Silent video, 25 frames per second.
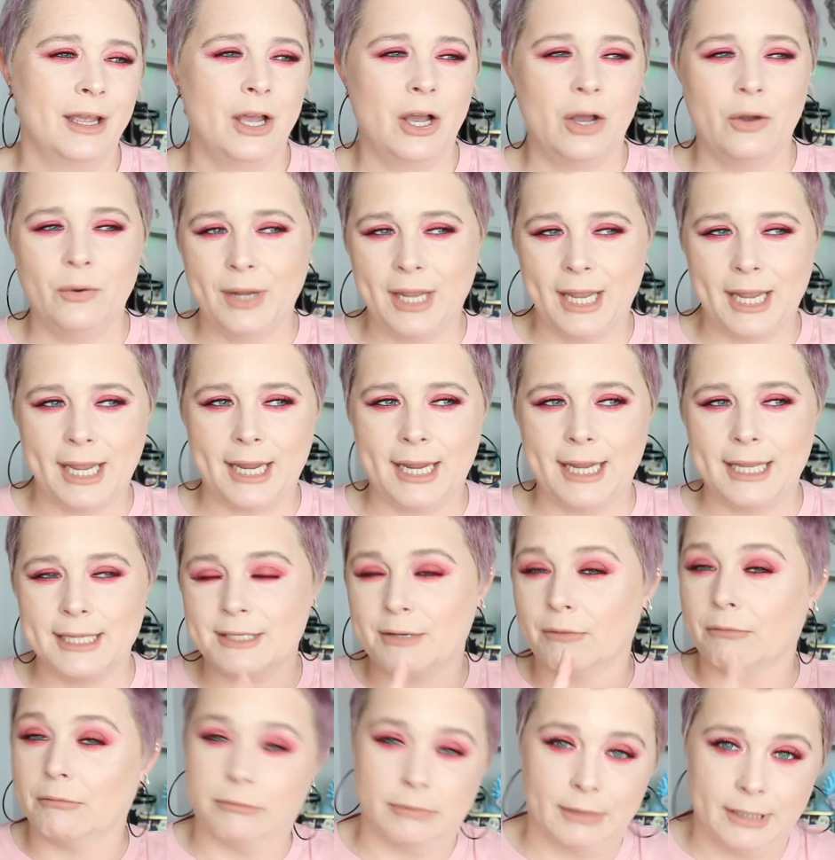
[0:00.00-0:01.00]
okay, is
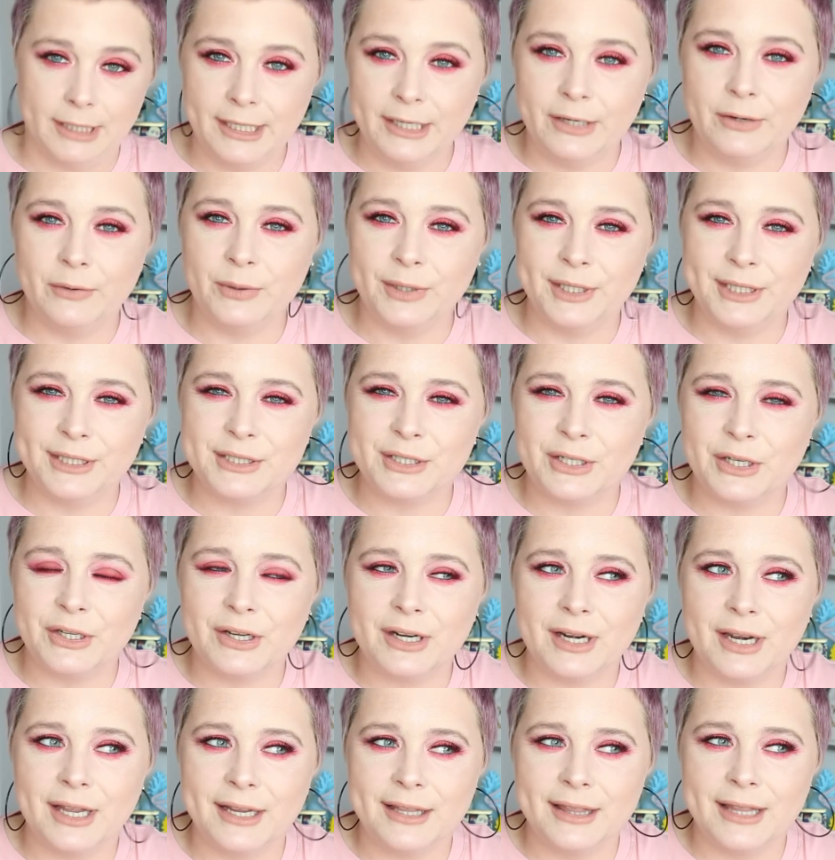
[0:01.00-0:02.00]
it really going to
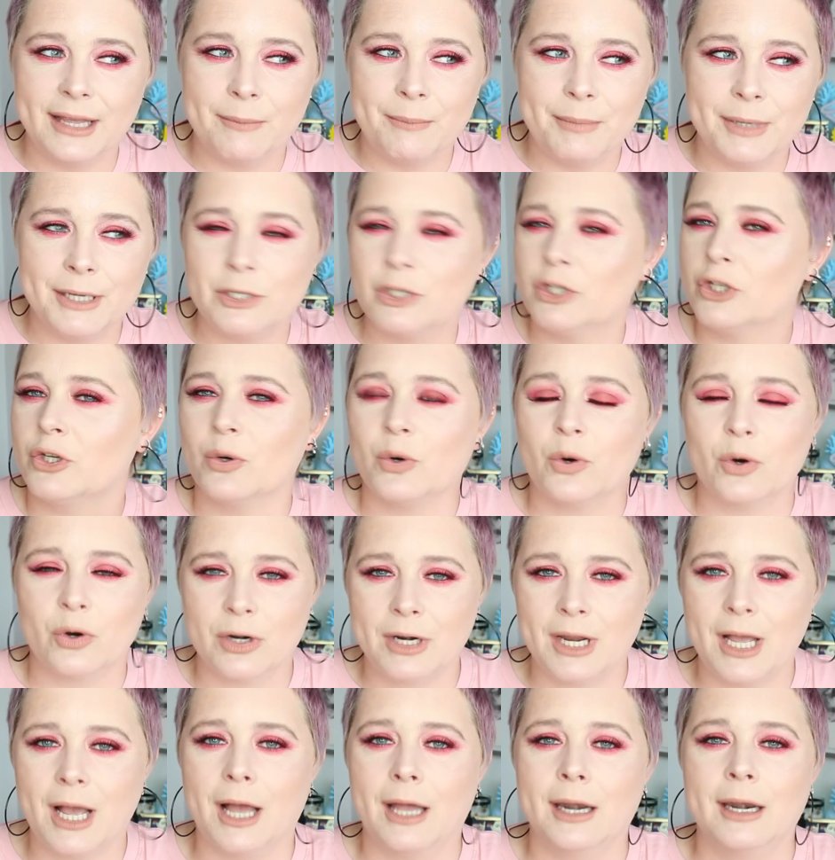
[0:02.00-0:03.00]
look like that picture or
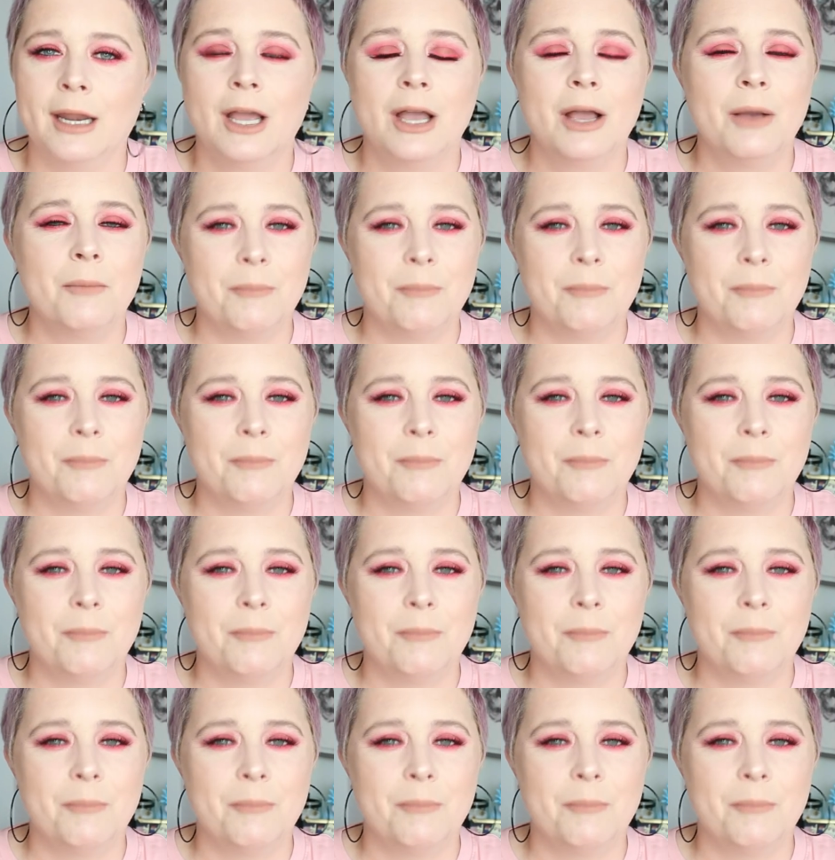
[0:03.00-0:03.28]
not?